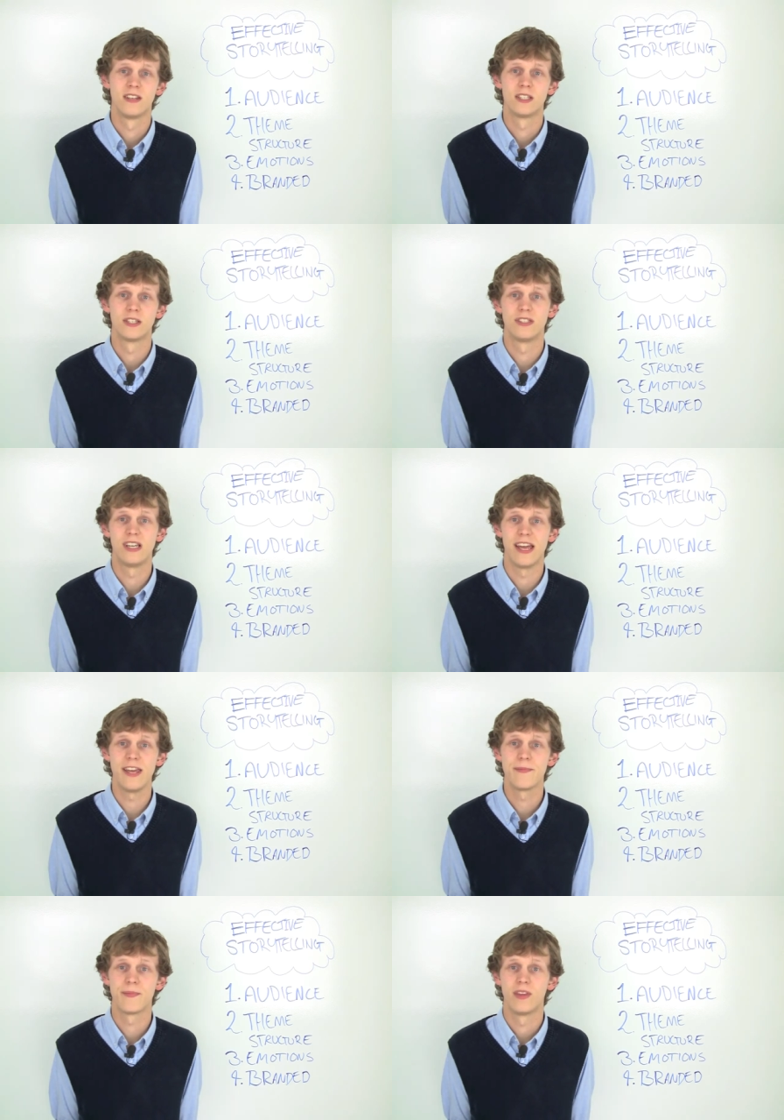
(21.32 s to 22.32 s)
So
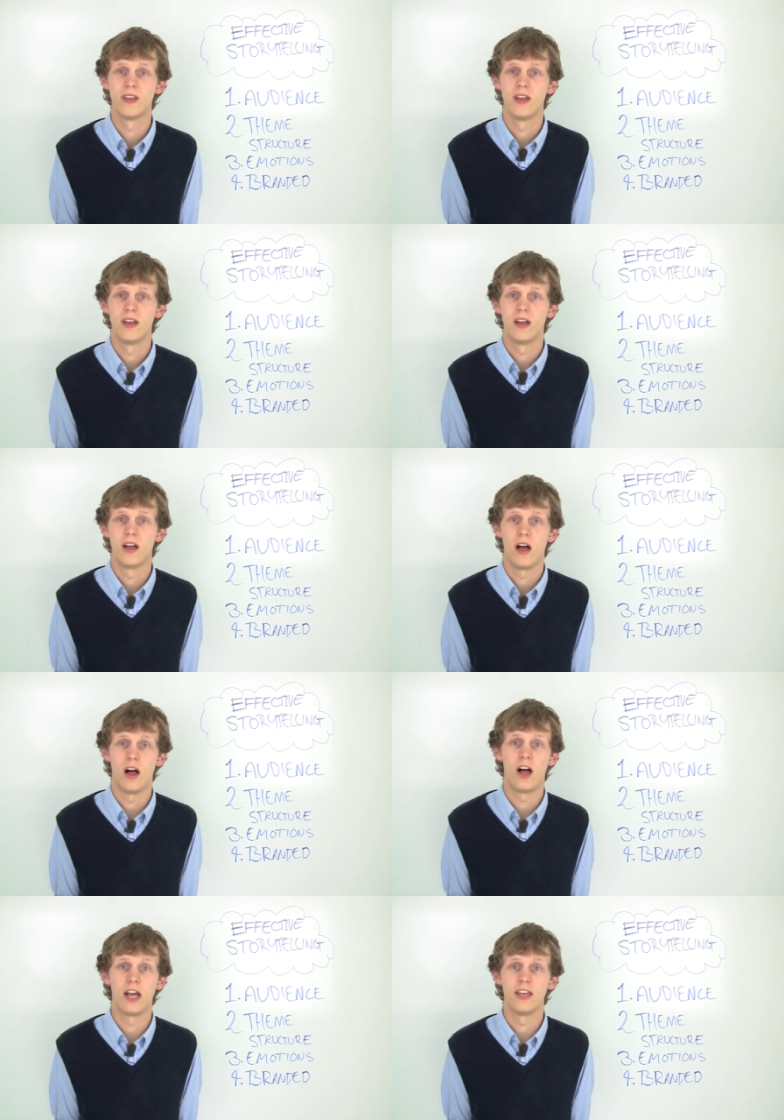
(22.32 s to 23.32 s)
today,
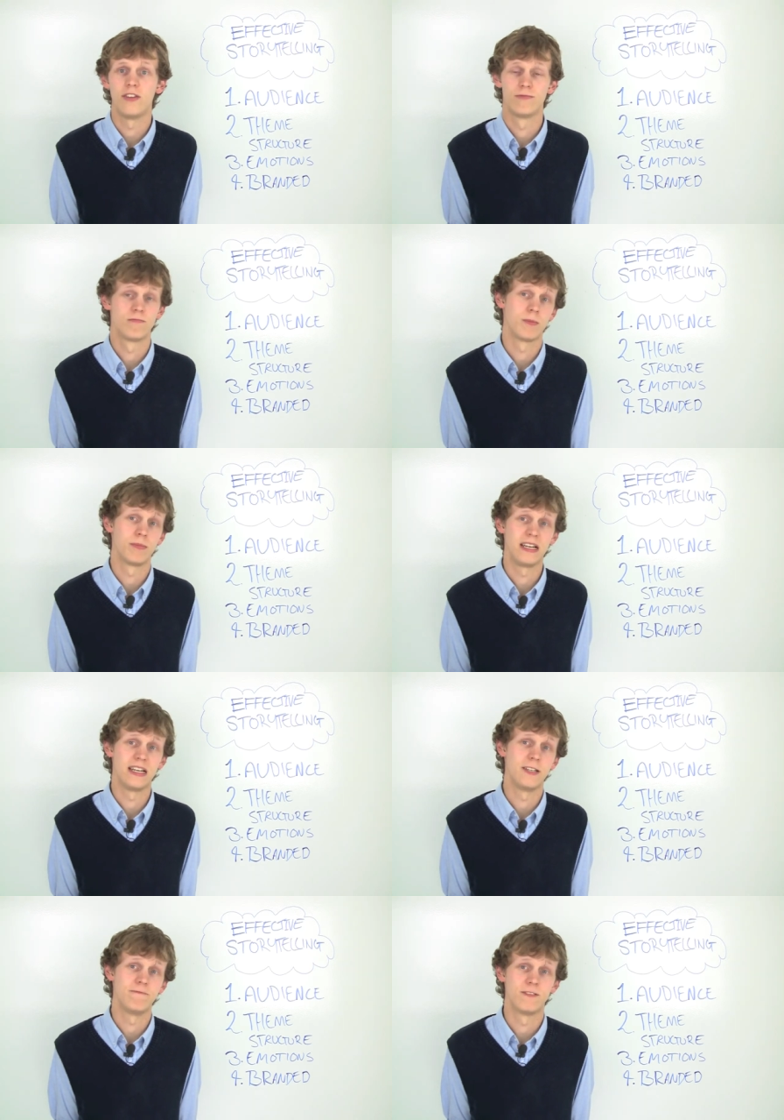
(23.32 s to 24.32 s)
I've
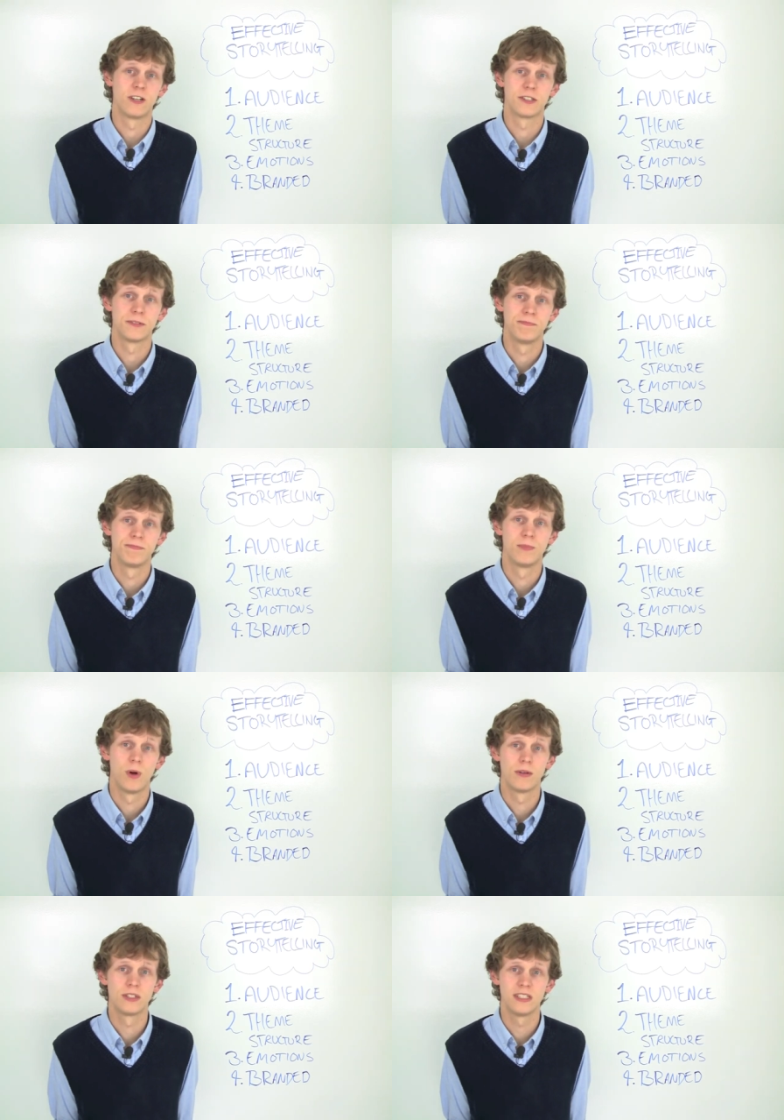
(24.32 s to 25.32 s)
completely forgotten
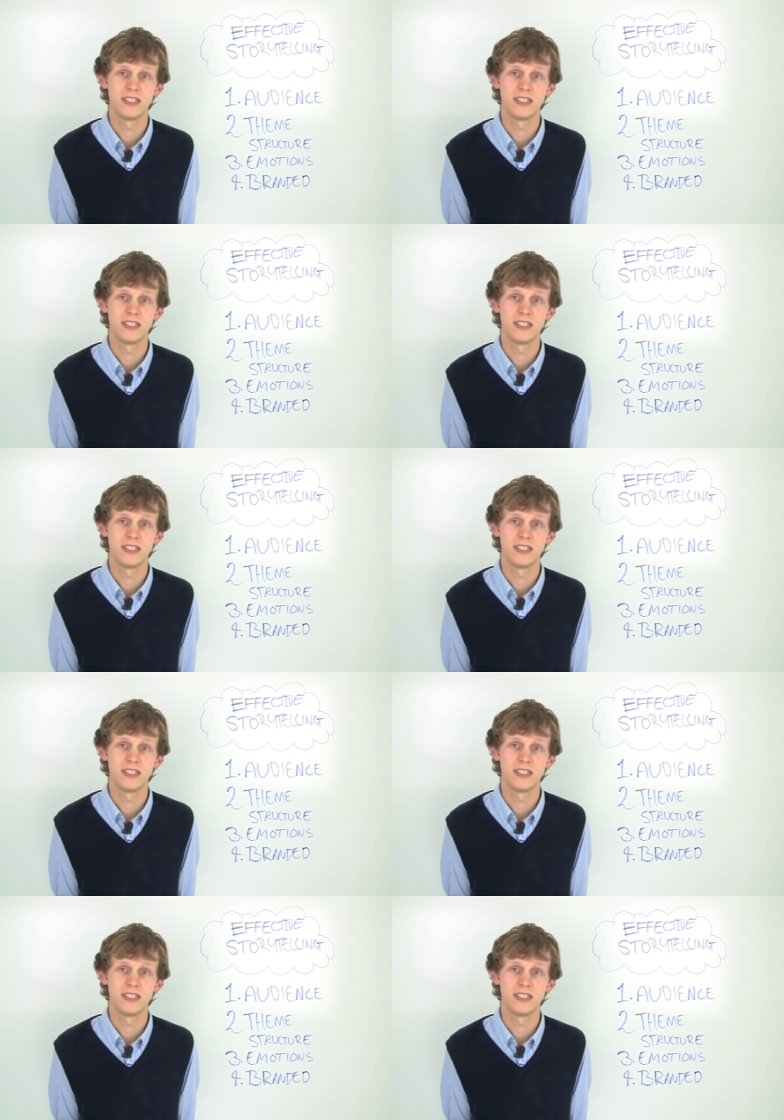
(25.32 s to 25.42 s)
what I was going to